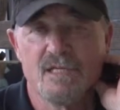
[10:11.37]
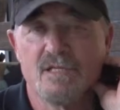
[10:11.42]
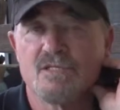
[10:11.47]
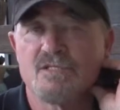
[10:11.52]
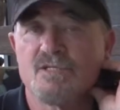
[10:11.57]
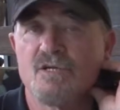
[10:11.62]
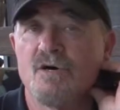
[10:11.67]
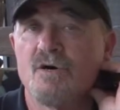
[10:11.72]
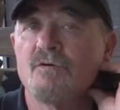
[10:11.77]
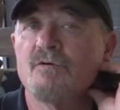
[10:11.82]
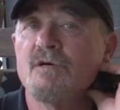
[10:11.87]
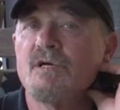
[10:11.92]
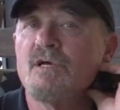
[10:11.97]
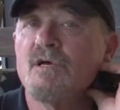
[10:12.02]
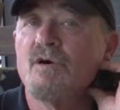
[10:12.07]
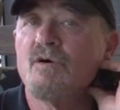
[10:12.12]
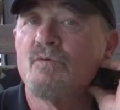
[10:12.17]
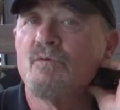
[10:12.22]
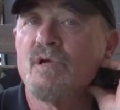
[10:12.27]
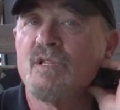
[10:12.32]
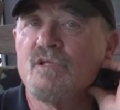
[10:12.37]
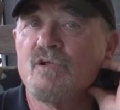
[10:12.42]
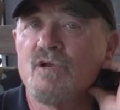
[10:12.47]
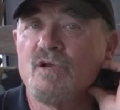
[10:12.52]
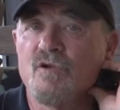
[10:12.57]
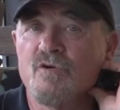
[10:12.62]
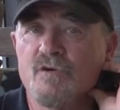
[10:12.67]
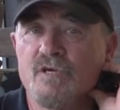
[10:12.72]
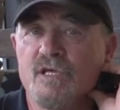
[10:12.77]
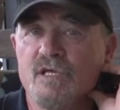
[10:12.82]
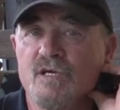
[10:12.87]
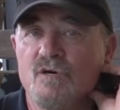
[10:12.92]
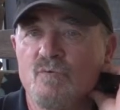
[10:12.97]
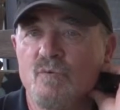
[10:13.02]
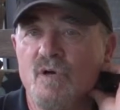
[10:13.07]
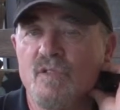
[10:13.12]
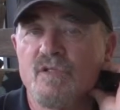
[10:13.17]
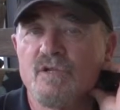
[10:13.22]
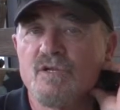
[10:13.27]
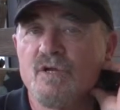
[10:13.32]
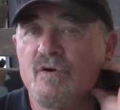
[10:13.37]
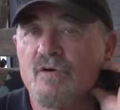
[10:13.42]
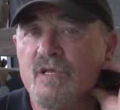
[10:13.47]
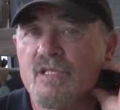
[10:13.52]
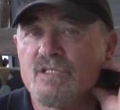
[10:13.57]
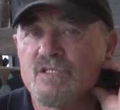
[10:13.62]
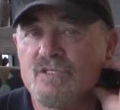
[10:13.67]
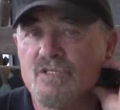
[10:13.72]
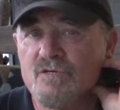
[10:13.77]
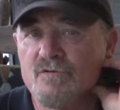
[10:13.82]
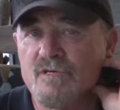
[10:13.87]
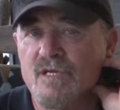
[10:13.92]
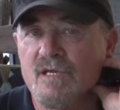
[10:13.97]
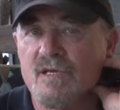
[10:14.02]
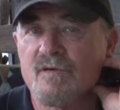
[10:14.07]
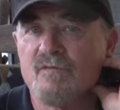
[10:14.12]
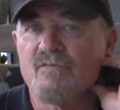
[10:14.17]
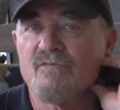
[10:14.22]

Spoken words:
So when you're looking at what the dog is doing,